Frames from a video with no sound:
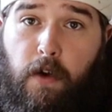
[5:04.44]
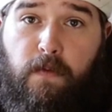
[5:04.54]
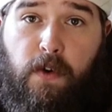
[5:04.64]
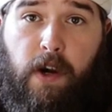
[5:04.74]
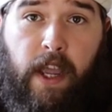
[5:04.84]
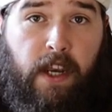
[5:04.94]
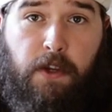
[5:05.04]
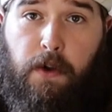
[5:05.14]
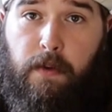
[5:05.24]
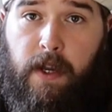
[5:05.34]
go for it and
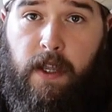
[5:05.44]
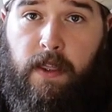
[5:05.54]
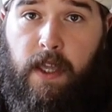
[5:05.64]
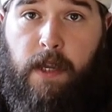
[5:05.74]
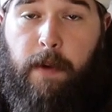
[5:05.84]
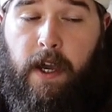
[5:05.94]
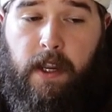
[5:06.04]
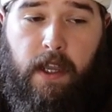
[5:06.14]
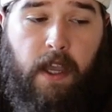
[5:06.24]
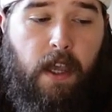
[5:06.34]
you don't want to think
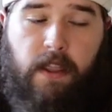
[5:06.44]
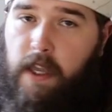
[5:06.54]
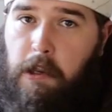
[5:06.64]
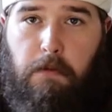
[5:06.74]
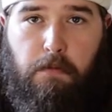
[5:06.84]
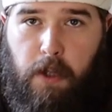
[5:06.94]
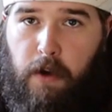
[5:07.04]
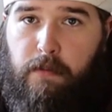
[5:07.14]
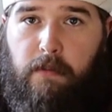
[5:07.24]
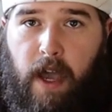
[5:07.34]
about it, then
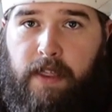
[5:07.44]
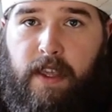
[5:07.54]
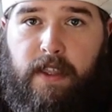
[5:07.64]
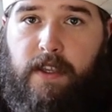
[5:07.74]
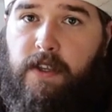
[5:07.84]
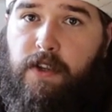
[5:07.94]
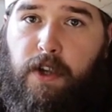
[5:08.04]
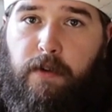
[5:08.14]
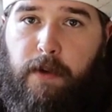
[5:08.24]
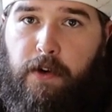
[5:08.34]
I think this is
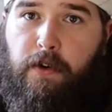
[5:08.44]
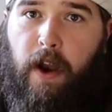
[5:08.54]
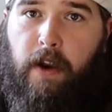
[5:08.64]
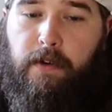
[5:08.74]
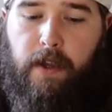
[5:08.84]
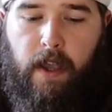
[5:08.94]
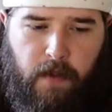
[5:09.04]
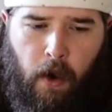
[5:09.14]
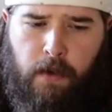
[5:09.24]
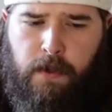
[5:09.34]
a good middle ground.
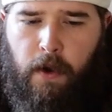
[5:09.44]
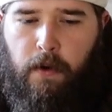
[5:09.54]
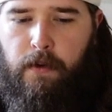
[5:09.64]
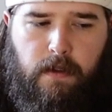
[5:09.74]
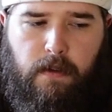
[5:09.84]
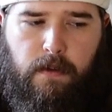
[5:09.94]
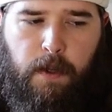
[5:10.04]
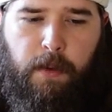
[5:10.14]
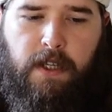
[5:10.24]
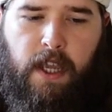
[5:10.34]
Also,
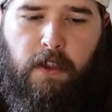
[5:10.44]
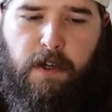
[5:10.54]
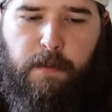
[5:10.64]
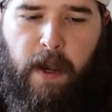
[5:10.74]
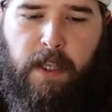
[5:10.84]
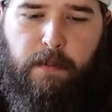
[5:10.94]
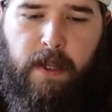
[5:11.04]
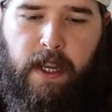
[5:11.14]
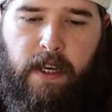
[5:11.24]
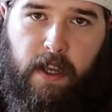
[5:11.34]
to put together a spice
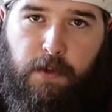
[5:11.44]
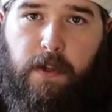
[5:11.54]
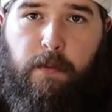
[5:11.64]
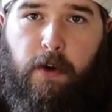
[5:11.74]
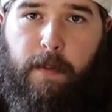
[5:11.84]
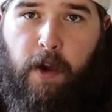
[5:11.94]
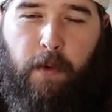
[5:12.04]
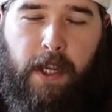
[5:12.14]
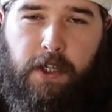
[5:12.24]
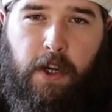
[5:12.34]
blend, it's really more
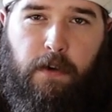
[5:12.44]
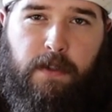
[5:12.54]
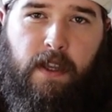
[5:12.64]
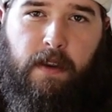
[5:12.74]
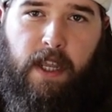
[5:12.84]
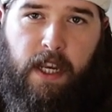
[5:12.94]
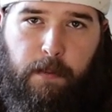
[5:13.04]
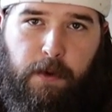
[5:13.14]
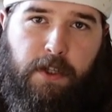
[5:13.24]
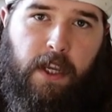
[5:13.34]
about ratios than
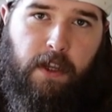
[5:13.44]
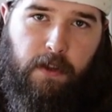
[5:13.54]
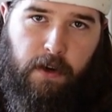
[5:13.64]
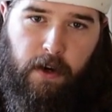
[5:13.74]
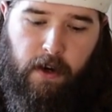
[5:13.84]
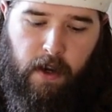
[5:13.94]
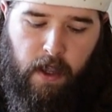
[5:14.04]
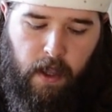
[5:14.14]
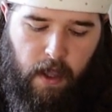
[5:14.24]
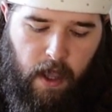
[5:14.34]
any particular
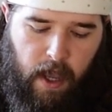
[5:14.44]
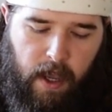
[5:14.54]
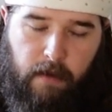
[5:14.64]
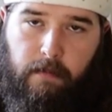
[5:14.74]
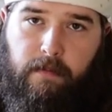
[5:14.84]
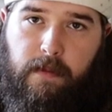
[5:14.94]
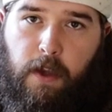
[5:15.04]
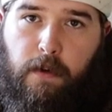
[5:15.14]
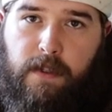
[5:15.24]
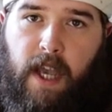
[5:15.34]

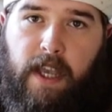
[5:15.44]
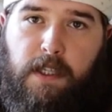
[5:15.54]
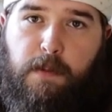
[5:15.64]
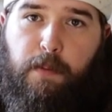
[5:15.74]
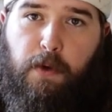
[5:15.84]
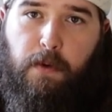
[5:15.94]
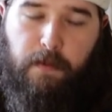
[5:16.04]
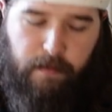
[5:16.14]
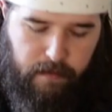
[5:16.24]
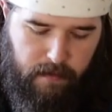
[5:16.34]
size spoon.